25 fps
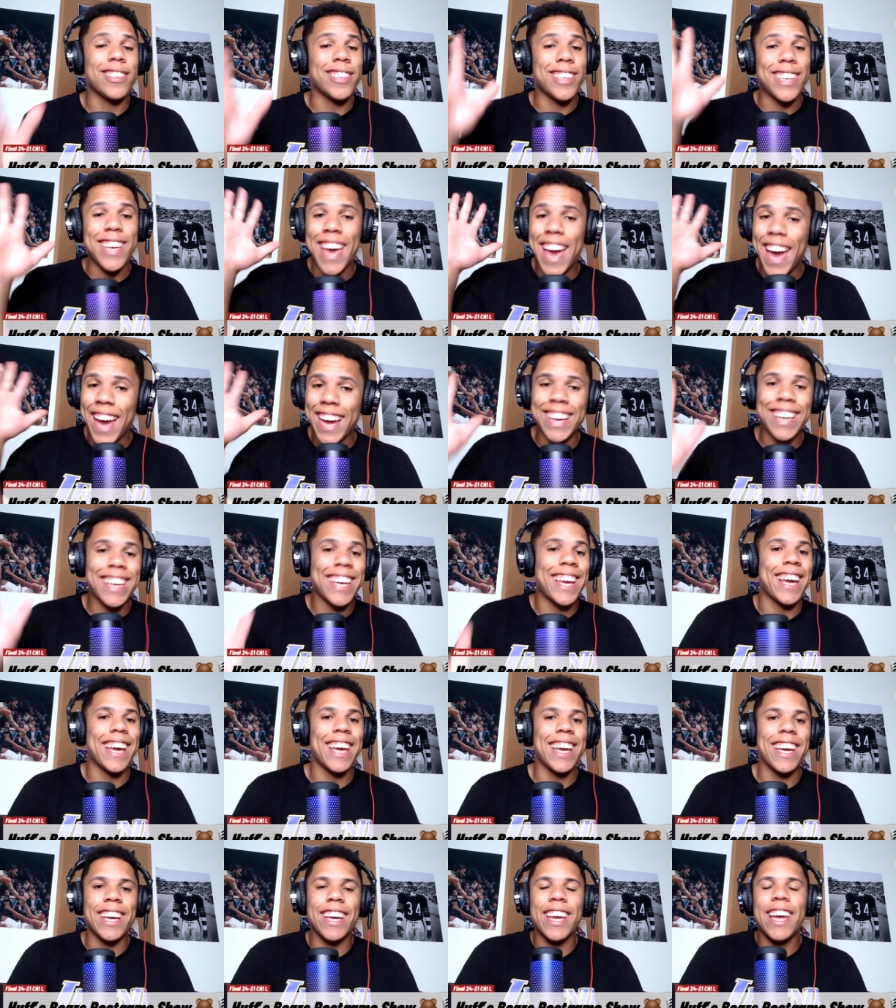YAC
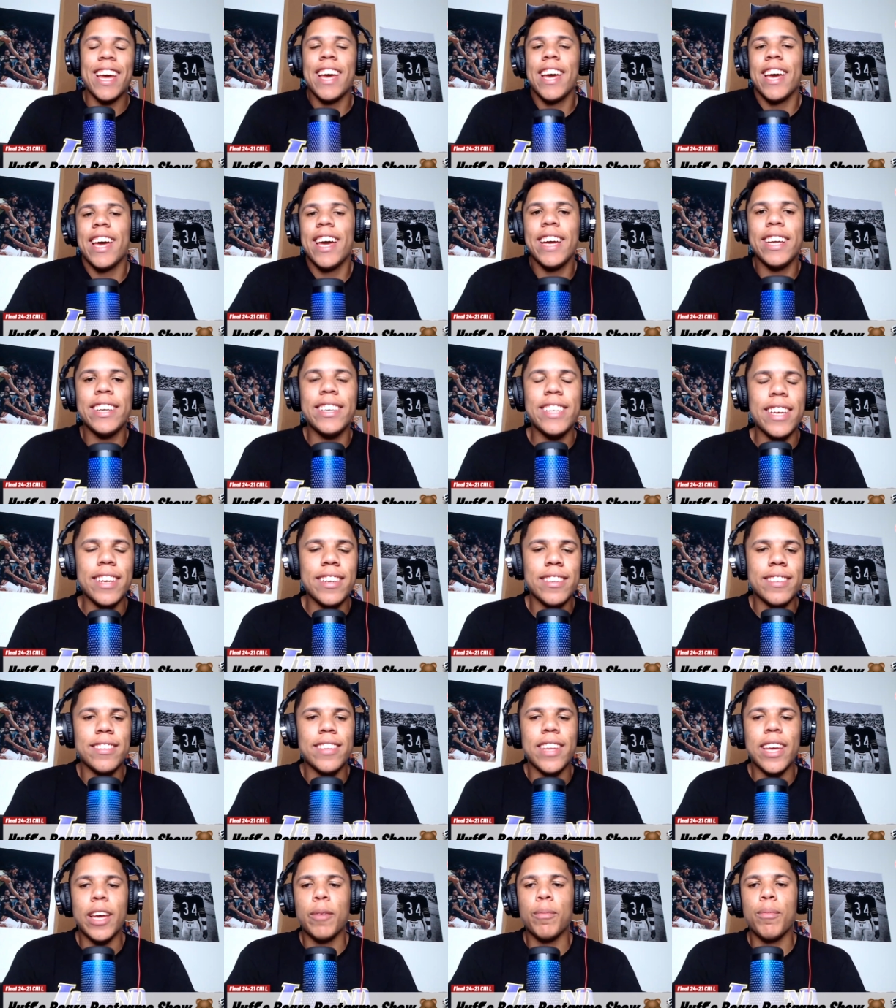King, he did his
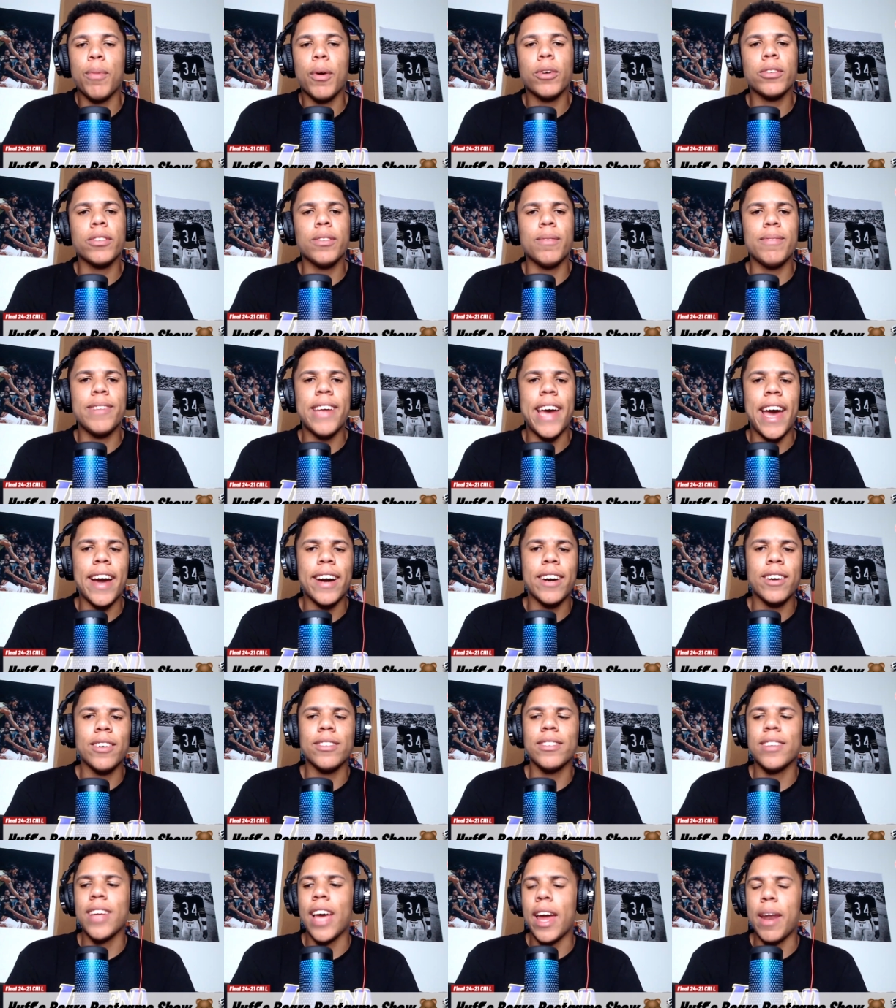thing, broke some
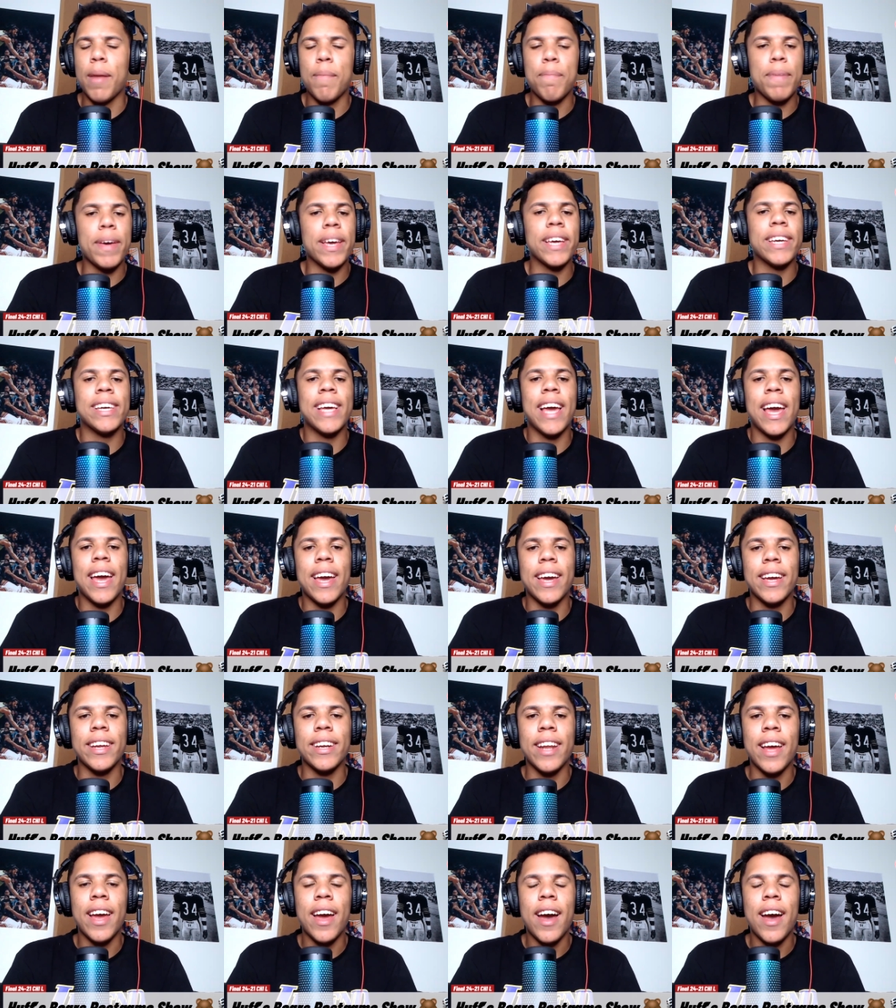tackles, had a big gain.